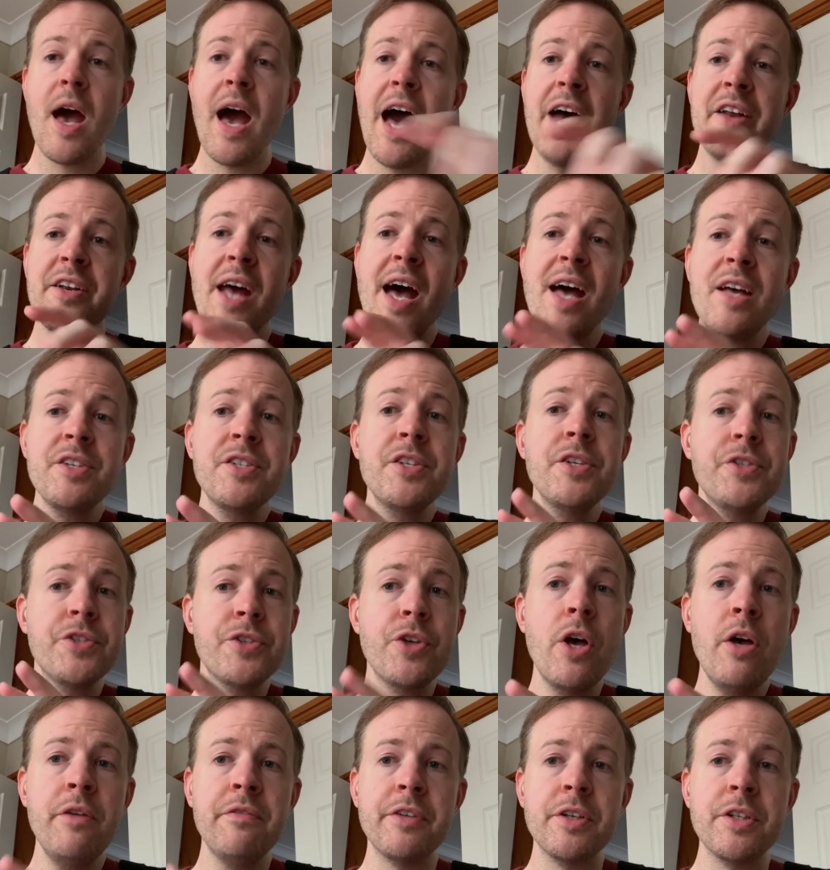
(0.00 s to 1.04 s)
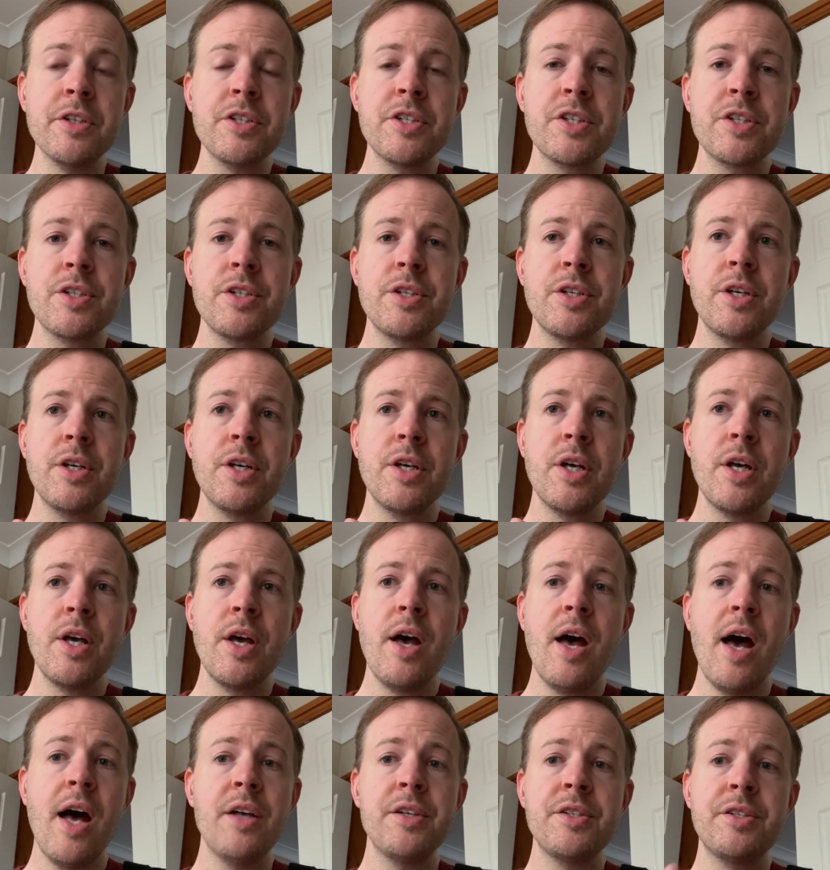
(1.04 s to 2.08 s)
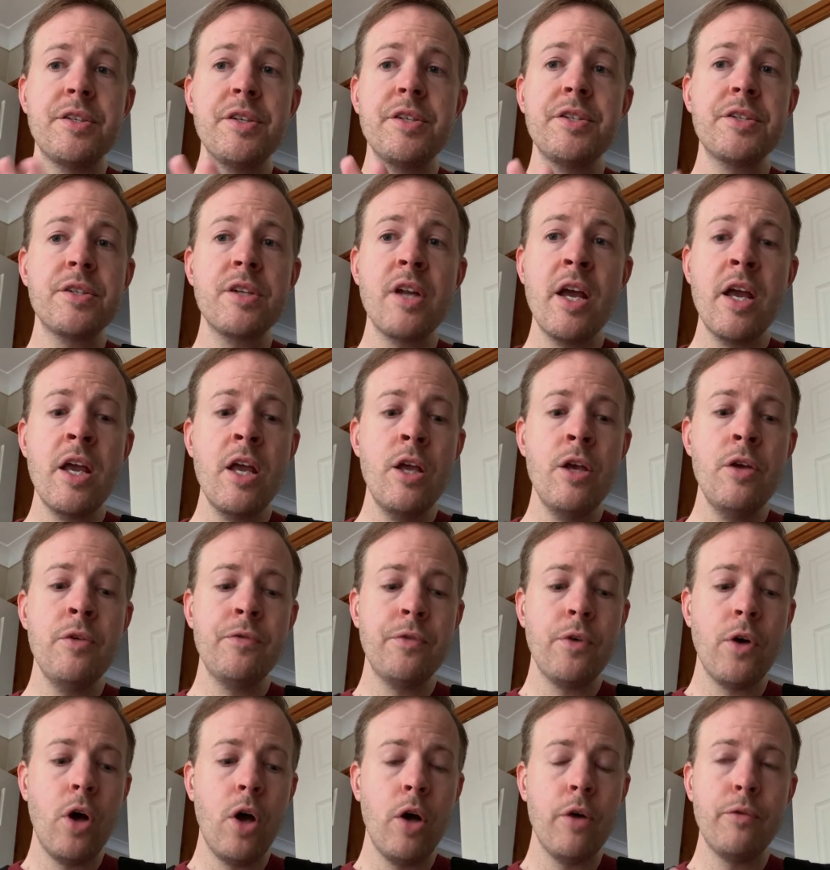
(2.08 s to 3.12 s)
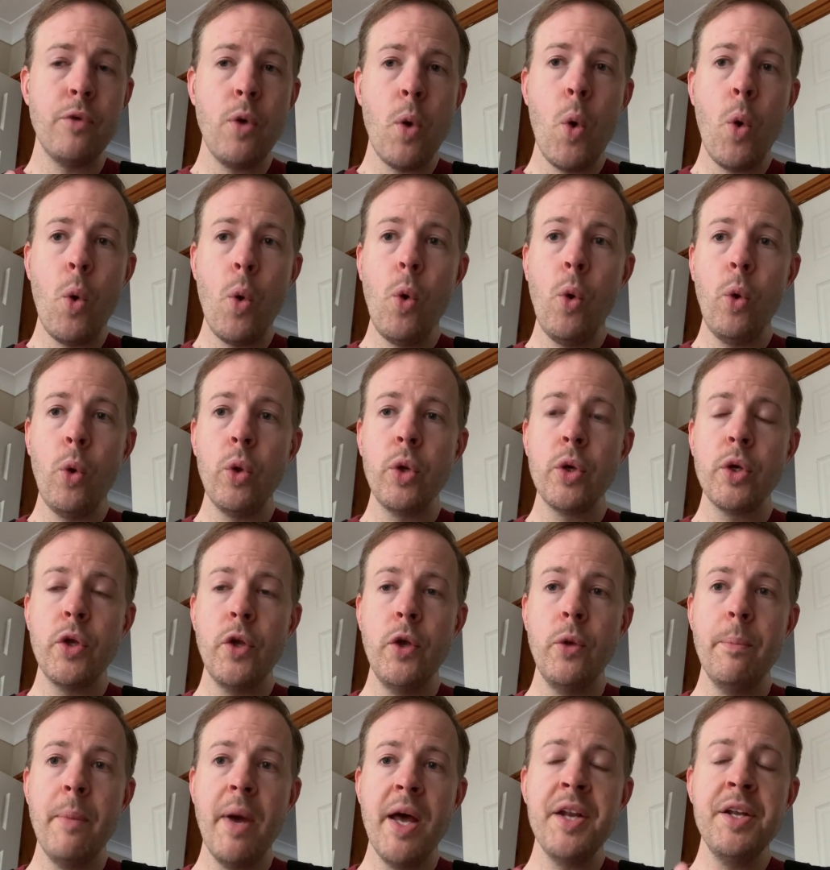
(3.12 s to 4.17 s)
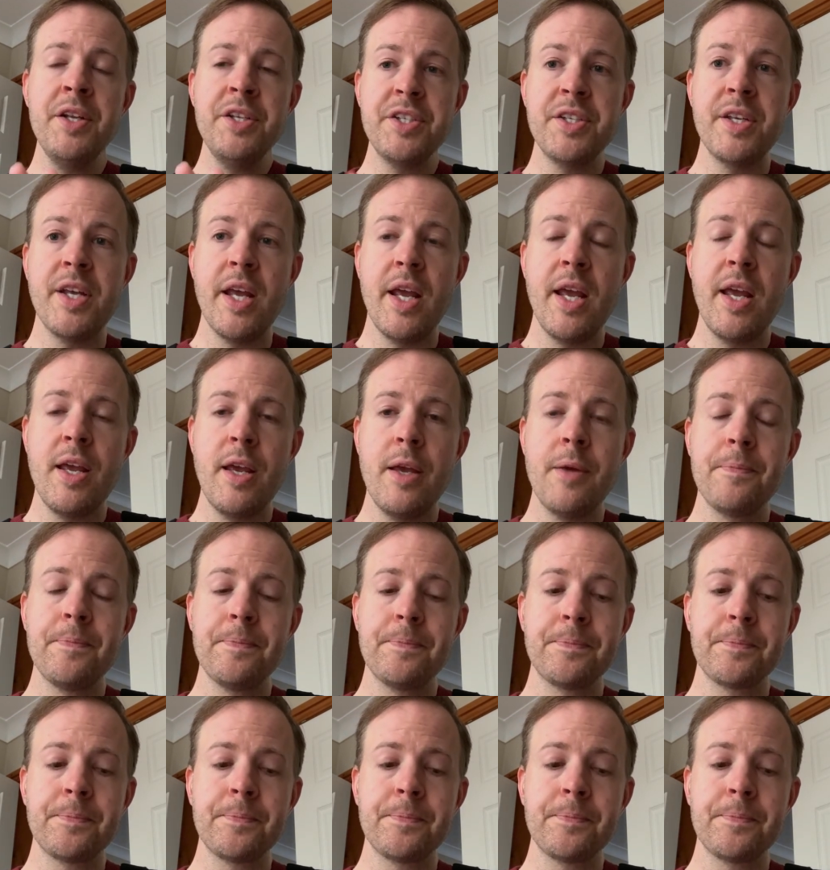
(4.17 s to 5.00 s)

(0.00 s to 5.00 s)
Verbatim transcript: and as a servant, as the slave of all humanity.